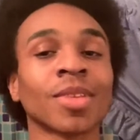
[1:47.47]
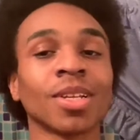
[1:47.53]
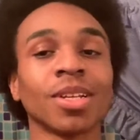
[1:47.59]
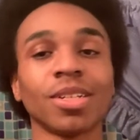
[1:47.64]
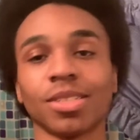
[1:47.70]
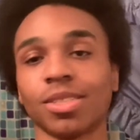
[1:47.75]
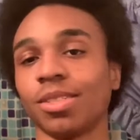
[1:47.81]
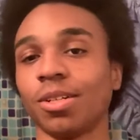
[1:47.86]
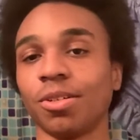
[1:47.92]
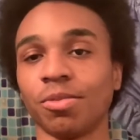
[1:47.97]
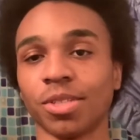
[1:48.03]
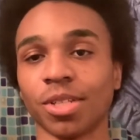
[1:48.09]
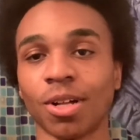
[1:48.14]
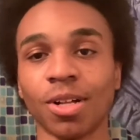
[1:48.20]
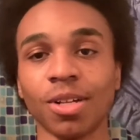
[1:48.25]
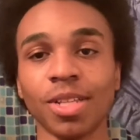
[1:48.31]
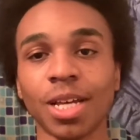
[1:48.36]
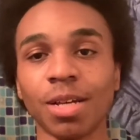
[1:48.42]
So with
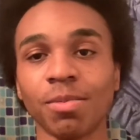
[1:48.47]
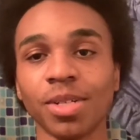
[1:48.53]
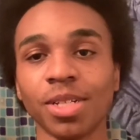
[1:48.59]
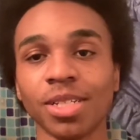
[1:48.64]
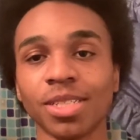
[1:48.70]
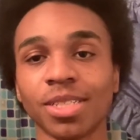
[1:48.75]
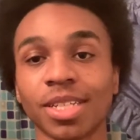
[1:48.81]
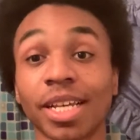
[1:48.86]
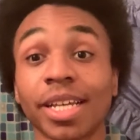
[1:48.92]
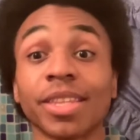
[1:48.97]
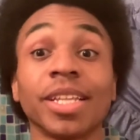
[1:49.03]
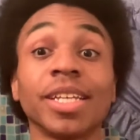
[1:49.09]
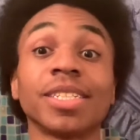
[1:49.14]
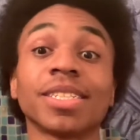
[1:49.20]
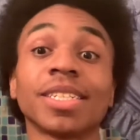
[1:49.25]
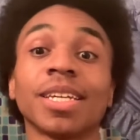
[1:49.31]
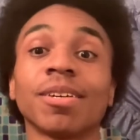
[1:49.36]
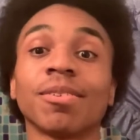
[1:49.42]
all that being said,
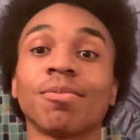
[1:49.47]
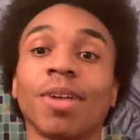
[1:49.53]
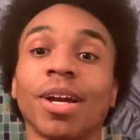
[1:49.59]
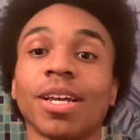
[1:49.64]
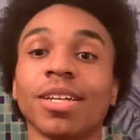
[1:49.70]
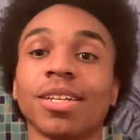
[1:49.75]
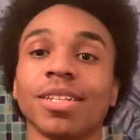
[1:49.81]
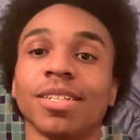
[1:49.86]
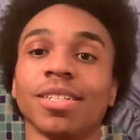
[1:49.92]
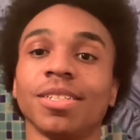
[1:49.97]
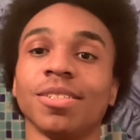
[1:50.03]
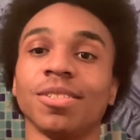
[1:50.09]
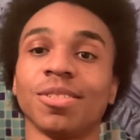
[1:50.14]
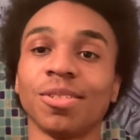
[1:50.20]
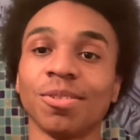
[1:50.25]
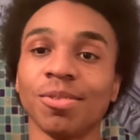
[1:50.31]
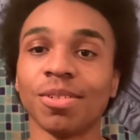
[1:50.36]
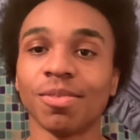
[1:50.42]
let's get right
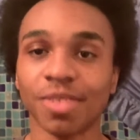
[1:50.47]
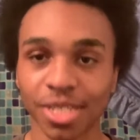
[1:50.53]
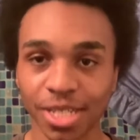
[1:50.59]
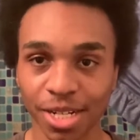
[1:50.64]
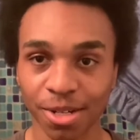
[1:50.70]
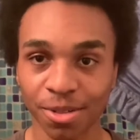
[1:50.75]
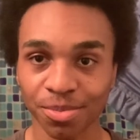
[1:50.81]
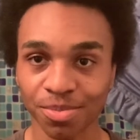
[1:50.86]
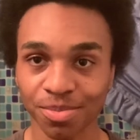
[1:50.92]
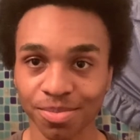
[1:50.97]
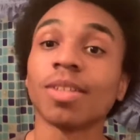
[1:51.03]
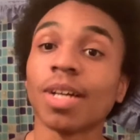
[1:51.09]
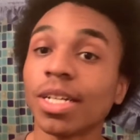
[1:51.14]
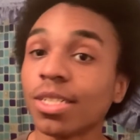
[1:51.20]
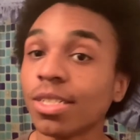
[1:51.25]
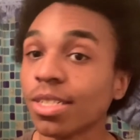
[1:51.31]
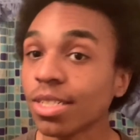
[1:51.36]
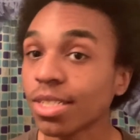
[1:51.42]
into the video. So
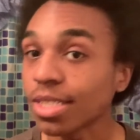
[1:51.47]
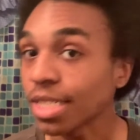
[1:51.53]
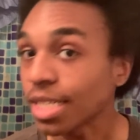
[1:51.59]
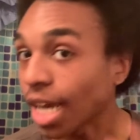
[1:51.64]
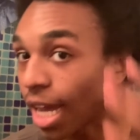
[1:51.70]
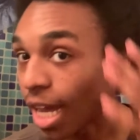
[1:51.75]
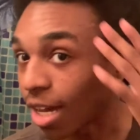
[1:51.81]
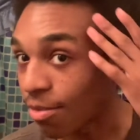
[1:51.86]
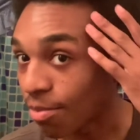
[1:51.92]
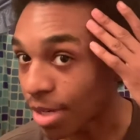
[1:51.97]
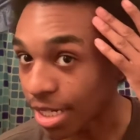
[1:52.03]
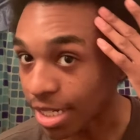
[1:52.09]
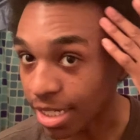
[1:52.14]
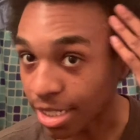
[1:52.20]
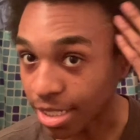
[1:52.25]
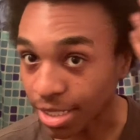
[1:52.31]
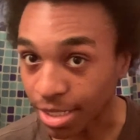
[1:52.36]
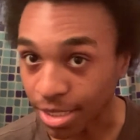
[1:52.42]
as you can see, I have my
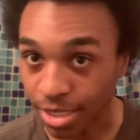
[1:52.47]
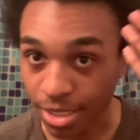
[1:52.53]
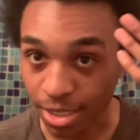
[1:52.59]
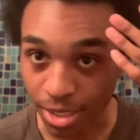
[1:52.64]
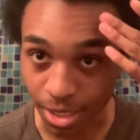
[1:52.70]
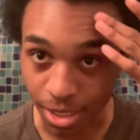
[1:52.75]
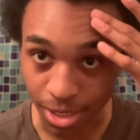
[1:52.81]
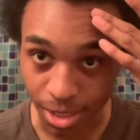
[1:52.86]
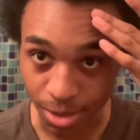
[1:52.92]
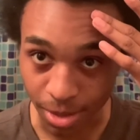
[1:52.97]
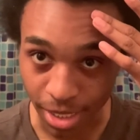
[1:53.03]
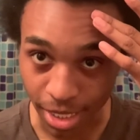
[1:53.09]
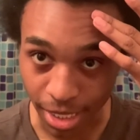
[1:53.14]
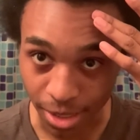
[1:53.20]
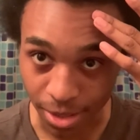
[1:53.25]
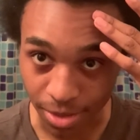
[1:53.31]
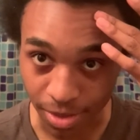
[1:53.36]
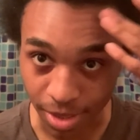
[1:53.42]
hair all the way
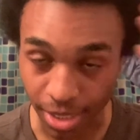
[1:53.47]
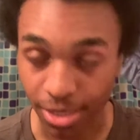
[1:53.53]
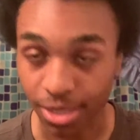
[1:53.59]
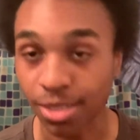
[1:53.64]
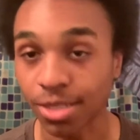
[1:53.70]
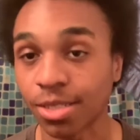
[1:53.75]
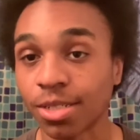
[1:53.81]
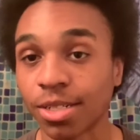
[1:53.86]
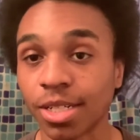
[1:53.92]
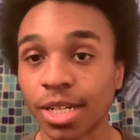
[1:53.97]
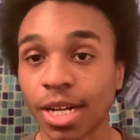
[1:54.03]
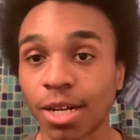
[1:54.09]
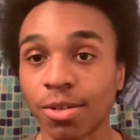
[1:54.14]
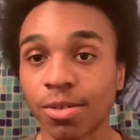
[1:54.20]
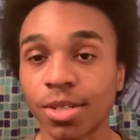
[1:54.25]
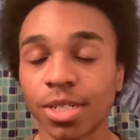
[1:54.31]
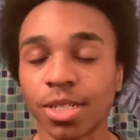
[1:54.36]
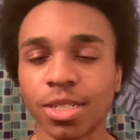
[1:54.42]
out. I just took it
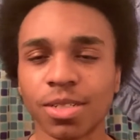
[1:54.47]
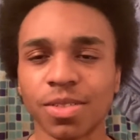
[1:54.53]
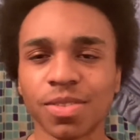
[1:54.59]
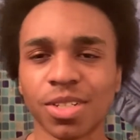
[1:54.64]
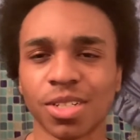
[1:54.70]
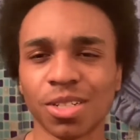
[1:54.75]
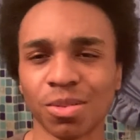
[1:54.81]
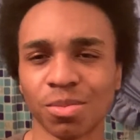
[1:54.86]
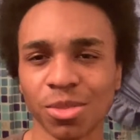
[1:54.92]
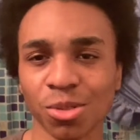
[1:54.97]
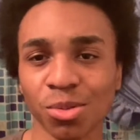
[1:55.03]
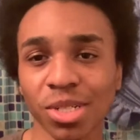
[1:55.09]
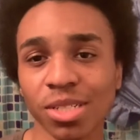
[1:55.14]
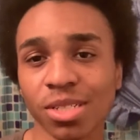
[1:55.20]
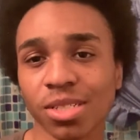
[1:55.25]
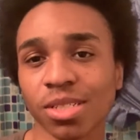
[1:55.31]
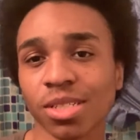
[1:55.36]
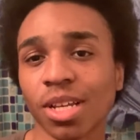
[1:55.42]
out of
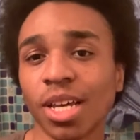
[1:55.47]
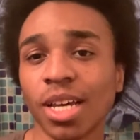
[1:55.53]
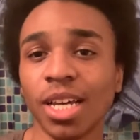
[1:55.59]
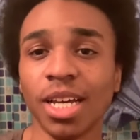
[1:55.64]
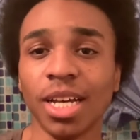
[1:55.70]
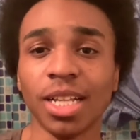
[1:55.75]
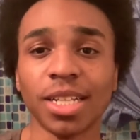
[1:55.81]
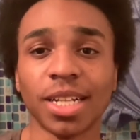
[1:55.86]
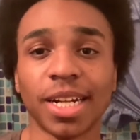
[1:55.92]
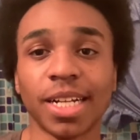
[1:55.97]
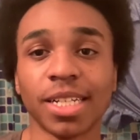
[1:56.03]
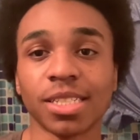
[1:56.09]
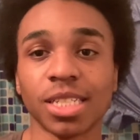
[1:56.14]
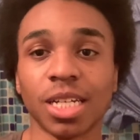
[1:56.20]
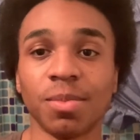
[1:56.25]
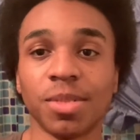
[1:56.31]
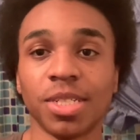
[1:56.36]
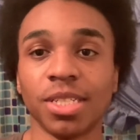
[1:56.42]
twists I had
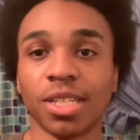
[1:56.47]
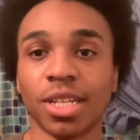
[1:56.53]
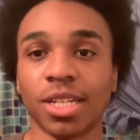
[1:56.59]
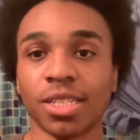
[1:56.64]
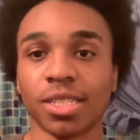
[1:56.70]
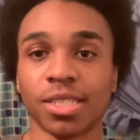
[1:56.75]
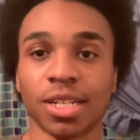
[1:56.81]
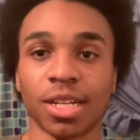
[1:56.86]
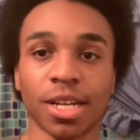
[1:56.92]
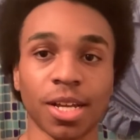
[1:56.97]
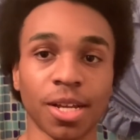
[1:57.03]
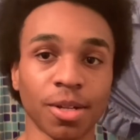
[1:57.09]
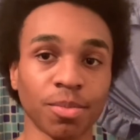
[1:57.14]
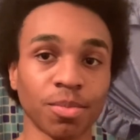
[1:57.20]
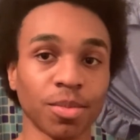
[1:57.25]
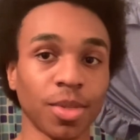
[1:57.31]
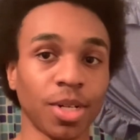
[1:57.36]
left in last night.